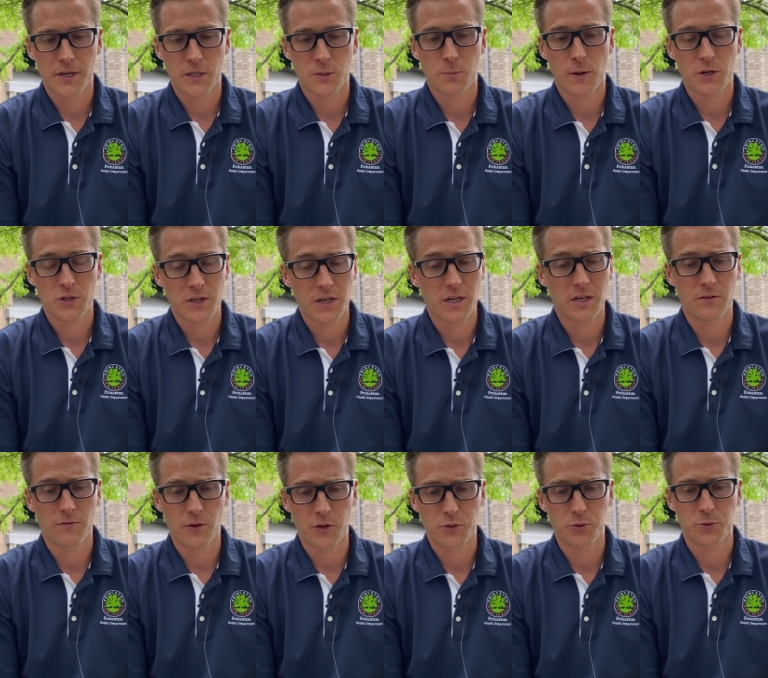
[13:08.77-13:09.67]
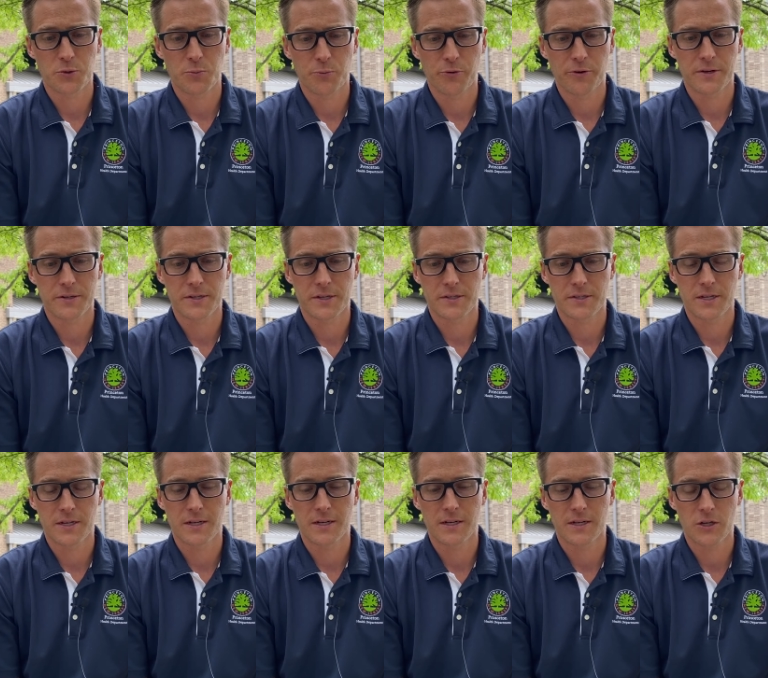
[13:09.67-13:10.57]
especially individuals with
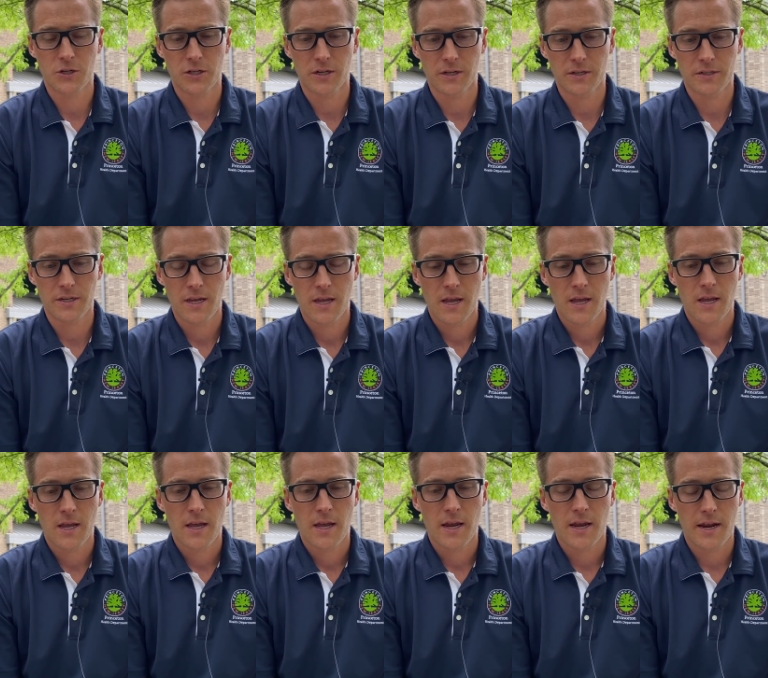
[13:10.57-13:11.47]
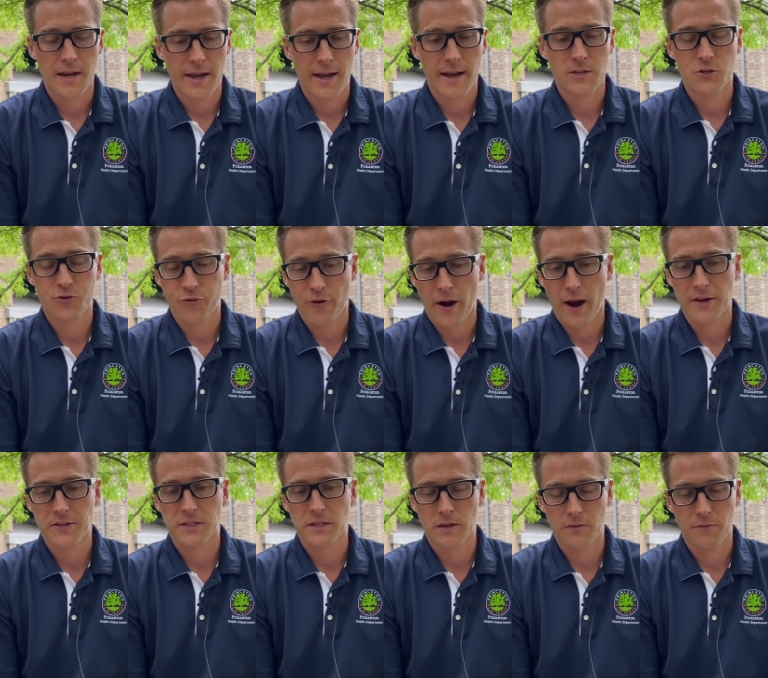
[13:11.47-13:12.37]
pre-existing conditions, it has
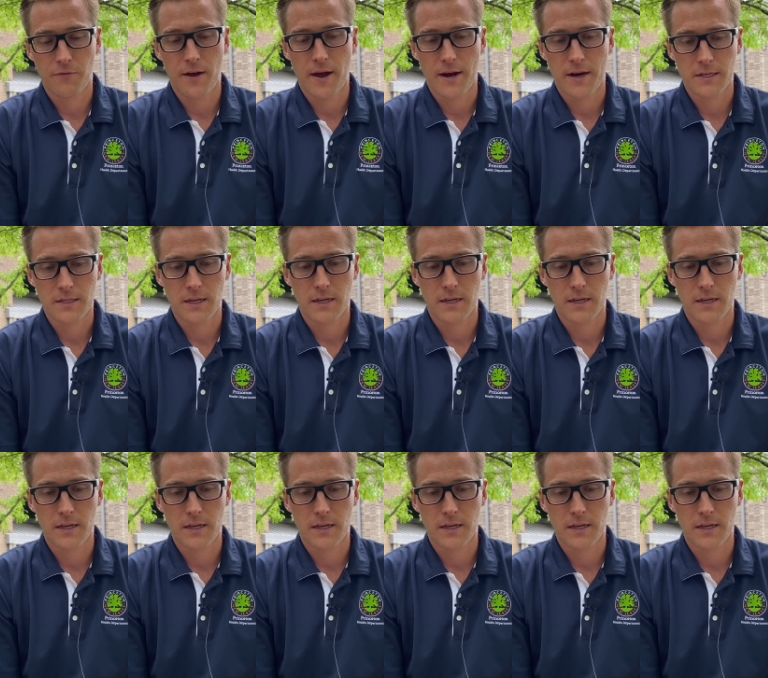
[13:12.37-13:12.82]
drastic effects.